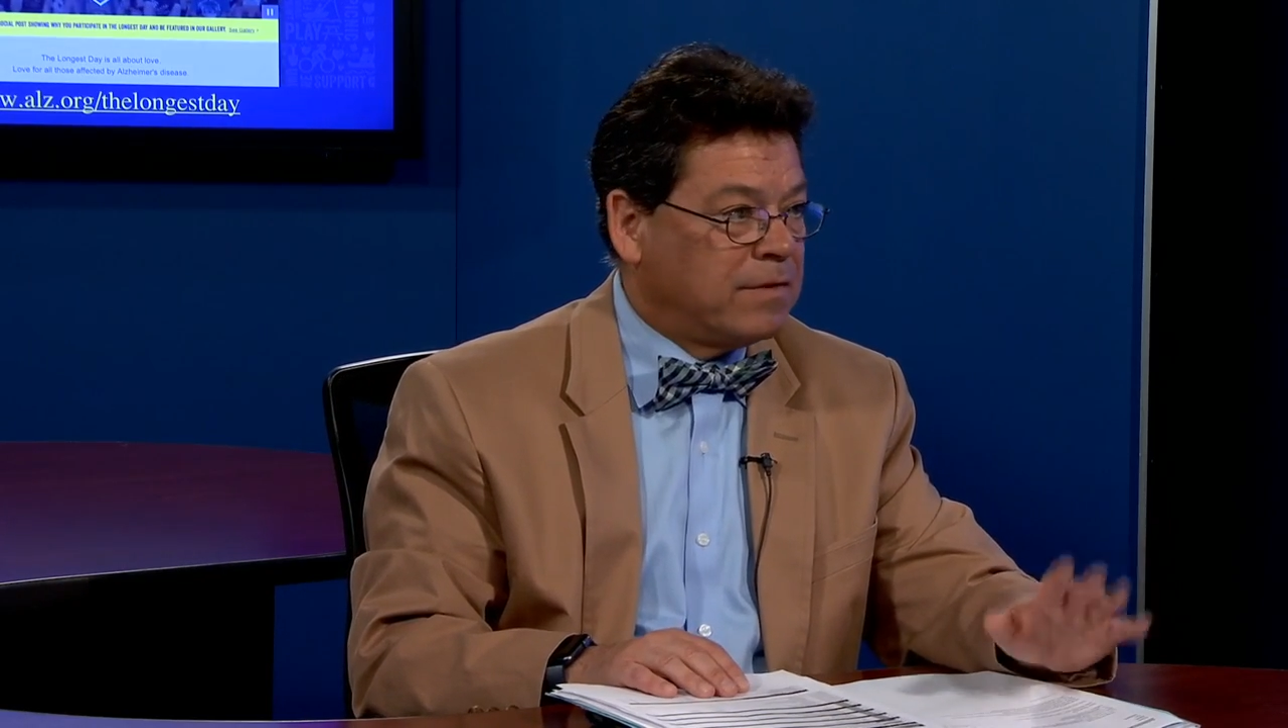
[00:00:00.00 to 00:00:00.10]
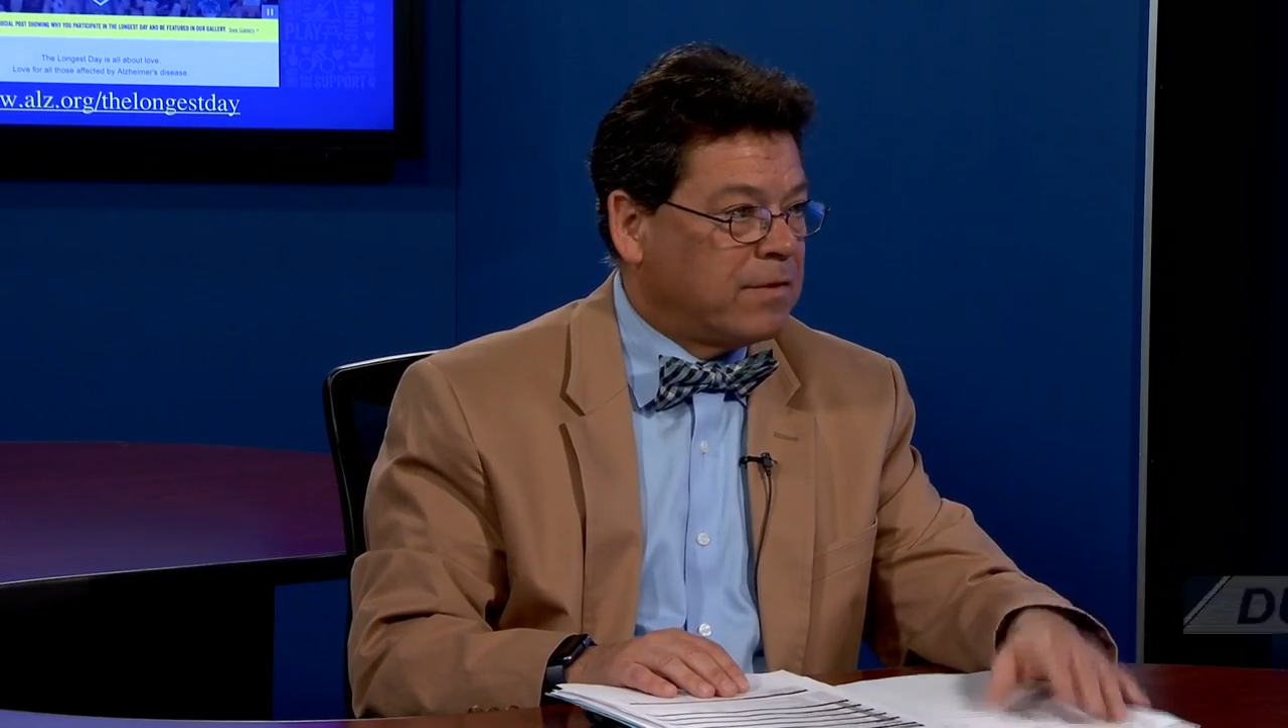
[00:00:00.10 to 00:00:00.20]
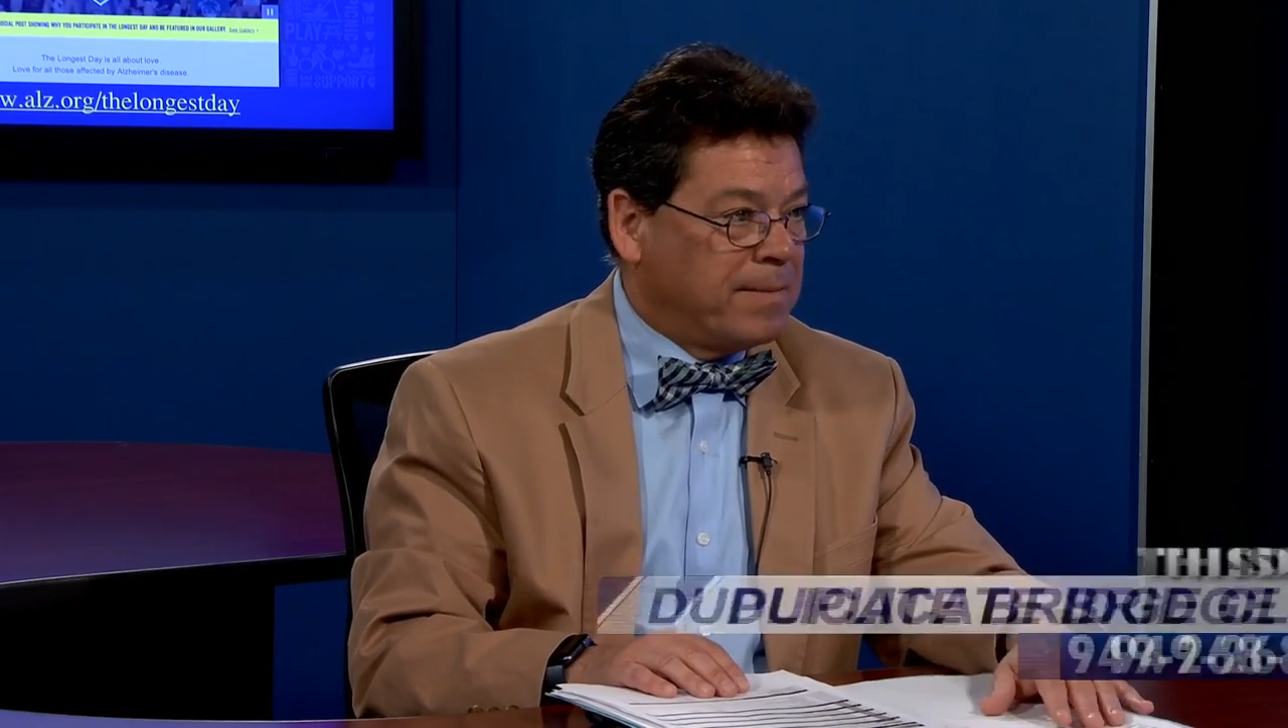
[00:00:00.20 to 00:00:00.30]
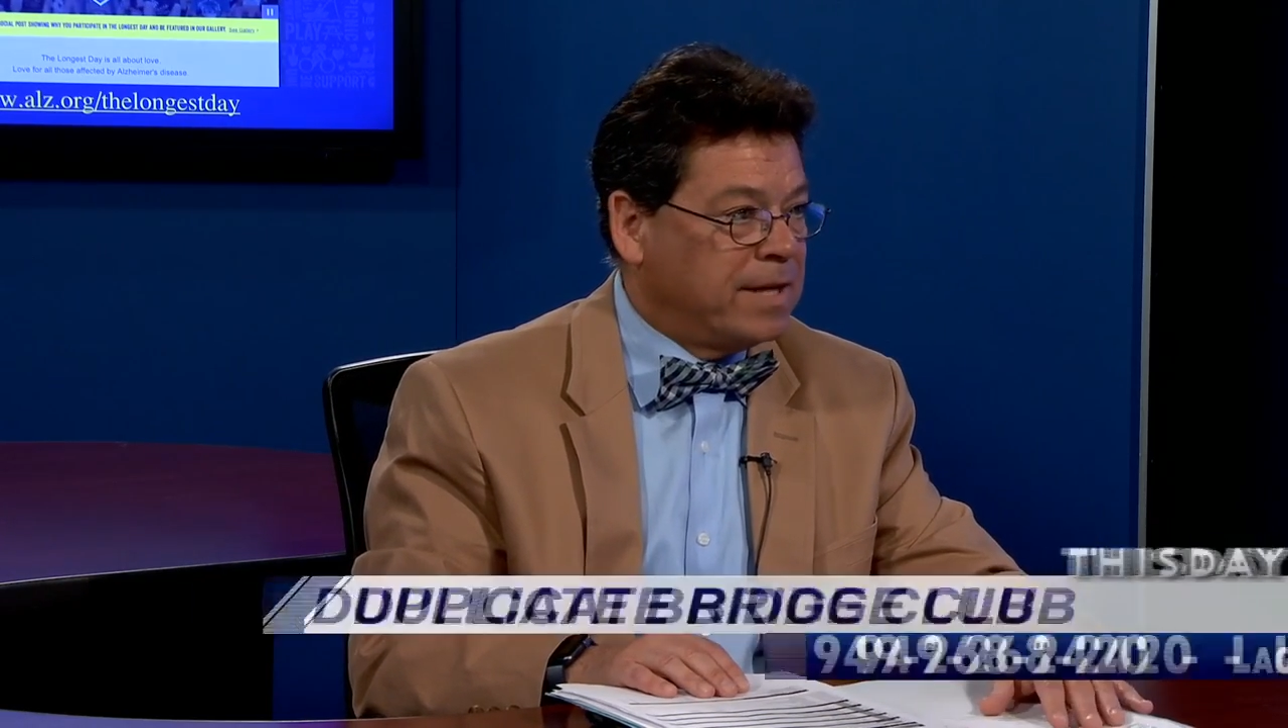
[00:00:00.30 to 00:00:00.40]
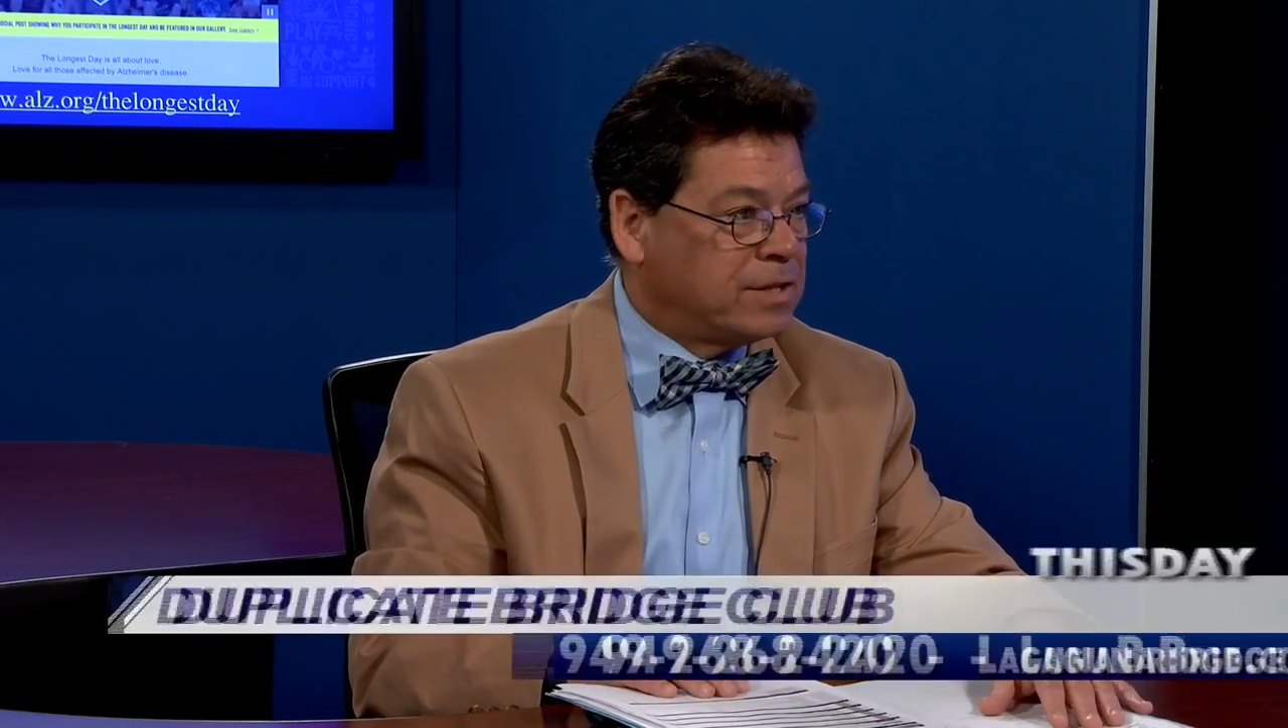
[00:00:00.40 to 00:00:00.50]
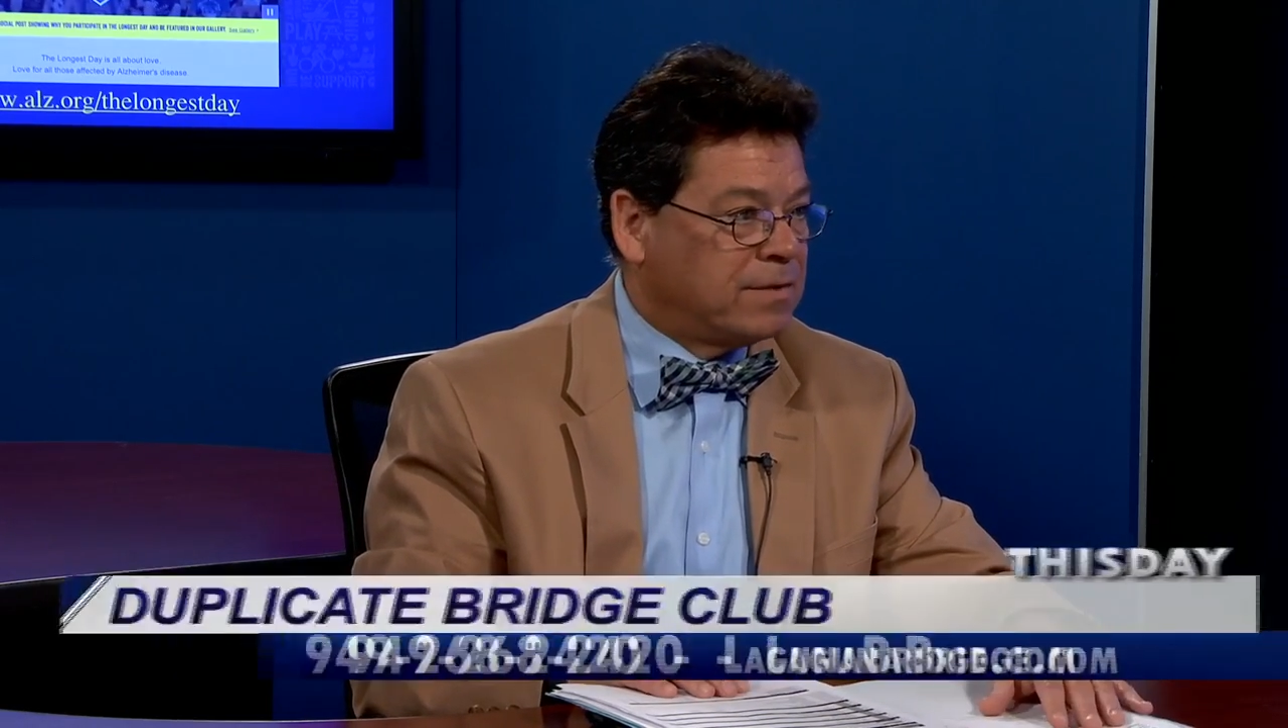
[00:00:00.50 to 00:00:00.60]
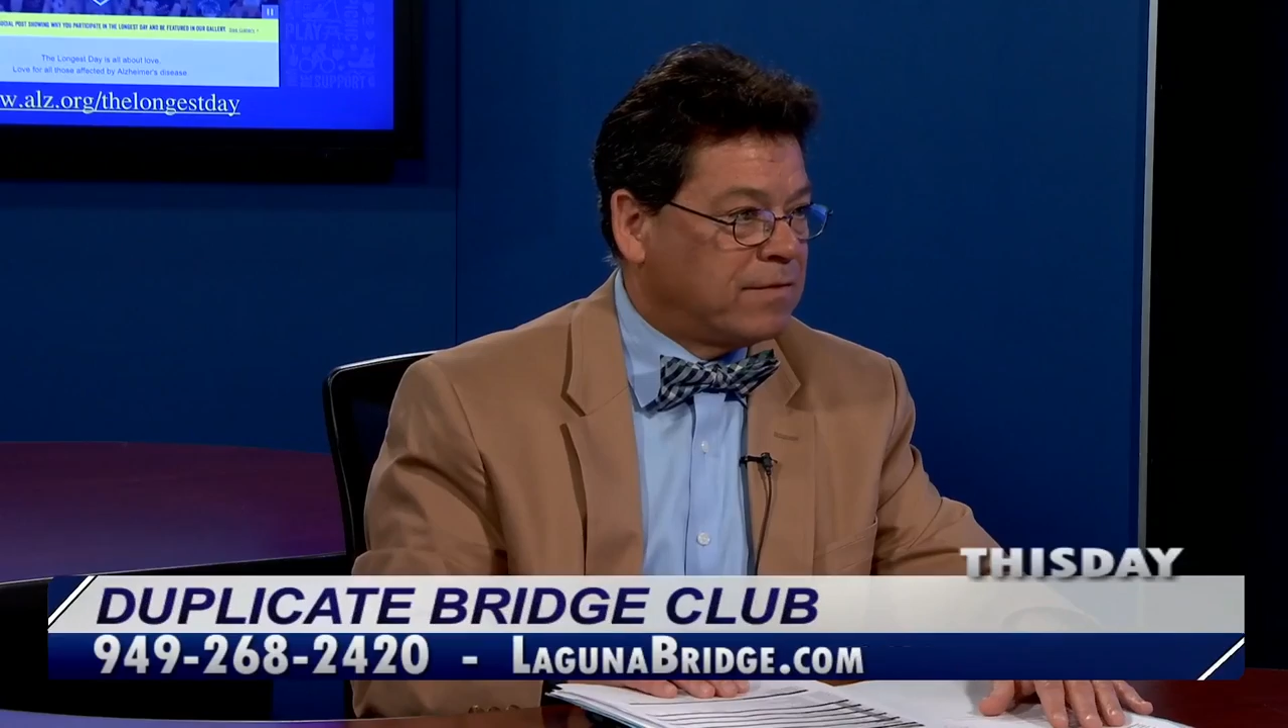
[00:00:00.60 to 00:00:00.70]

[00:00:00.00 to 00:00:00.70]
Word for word: information